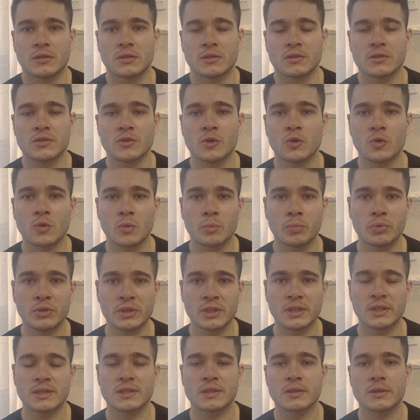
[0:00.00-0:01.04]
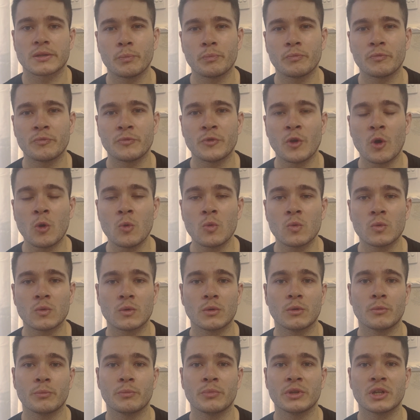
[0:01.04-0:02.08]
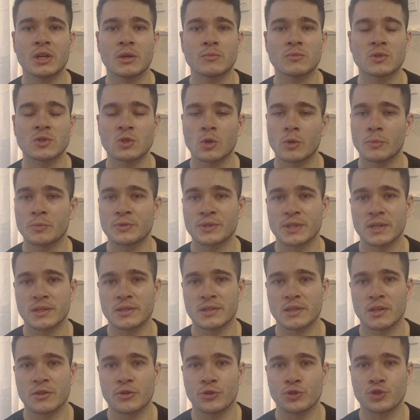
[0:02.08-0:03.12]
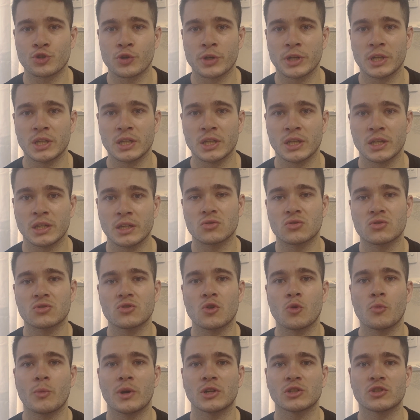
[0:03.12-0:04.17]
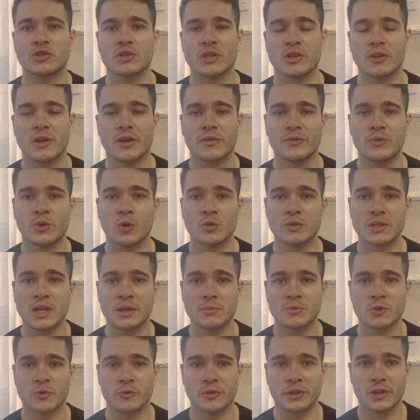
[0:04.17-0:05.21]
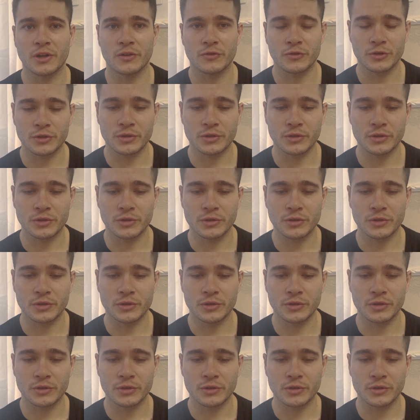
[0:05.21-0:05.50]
So please, don't become so obsessed that you're training it so much that you have no time to recover.